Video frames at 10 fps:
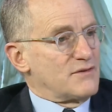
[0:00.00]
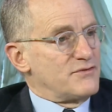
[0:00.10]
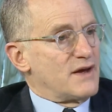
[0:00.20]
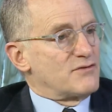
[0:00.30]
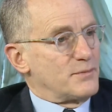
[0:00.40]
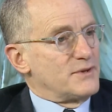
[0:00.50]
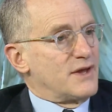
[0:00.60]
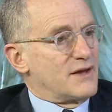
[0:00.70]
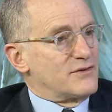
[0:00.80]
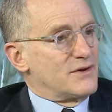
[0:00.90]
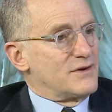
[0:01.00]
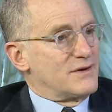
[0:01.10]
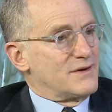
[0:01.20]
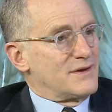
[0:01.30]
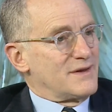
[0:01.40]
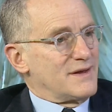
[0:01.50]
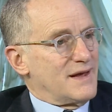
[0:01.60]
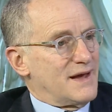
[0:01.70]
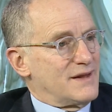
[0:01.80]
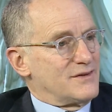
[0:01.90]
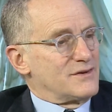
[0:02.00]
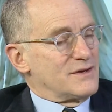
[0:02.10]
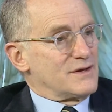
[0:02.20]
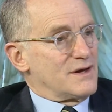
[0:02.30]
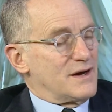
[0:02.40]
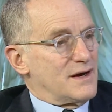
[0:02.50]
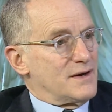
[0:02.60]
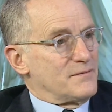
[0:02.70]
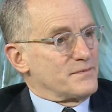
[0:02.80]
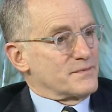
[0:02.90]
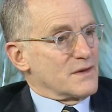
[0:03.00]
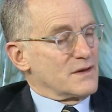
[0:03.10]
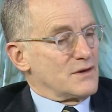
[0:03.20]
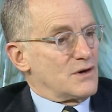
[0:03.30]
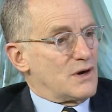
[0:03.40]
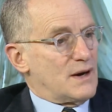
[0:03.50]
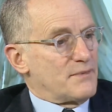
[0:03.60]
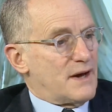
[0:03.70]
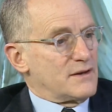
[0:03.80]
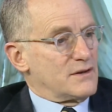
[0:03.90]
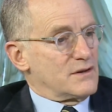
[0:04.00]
never been tested. And, I'm not